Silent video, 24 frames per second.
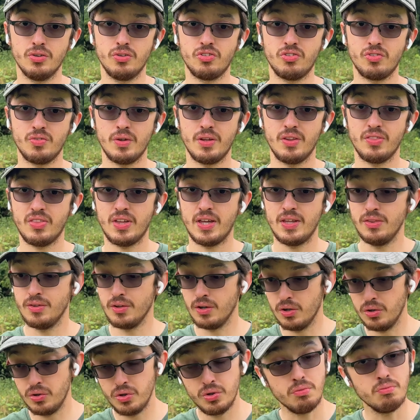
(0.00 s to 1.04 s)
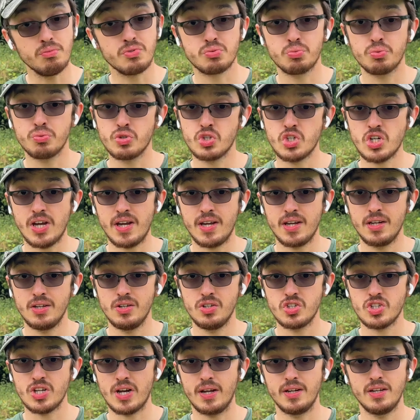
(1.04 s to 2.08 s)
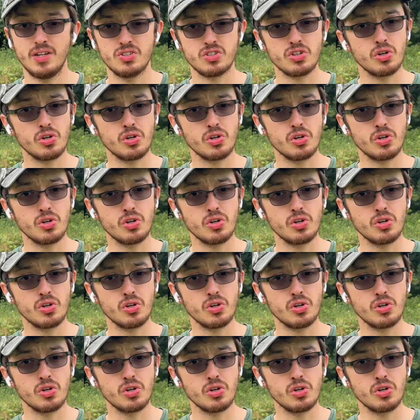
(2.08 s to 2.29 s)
good, then the loops will change.